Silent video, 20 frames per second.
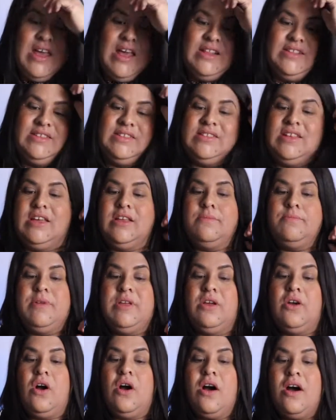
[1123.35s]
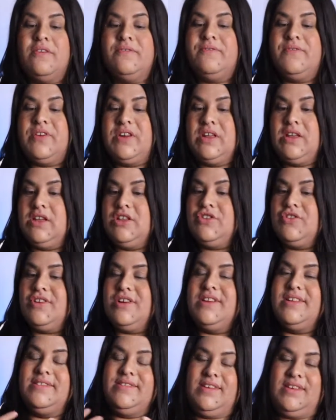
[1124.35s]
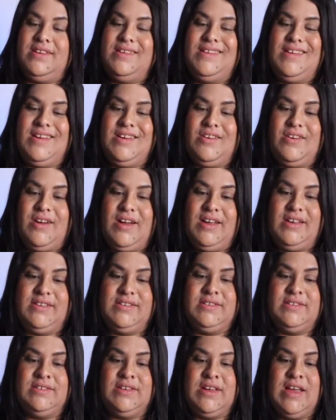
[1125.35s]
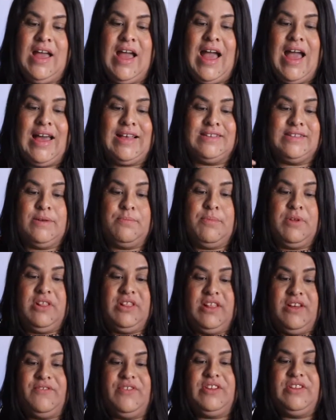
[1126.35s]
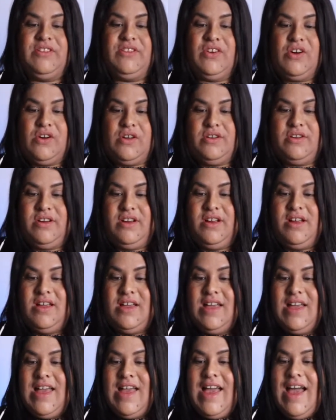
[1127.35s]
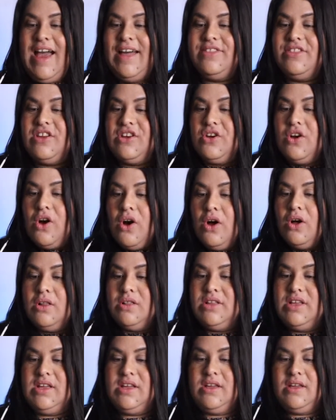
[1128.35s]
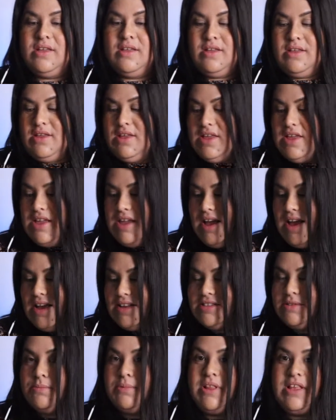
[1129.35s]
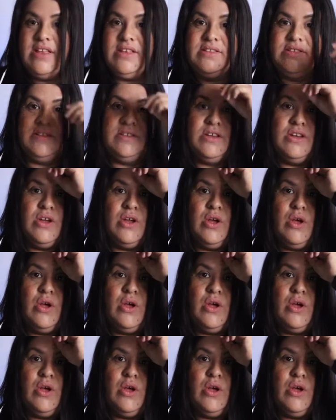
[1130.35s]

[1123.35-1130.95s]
Instead, be confident in your identity in Christ as a beloved daughter and the calling he has placed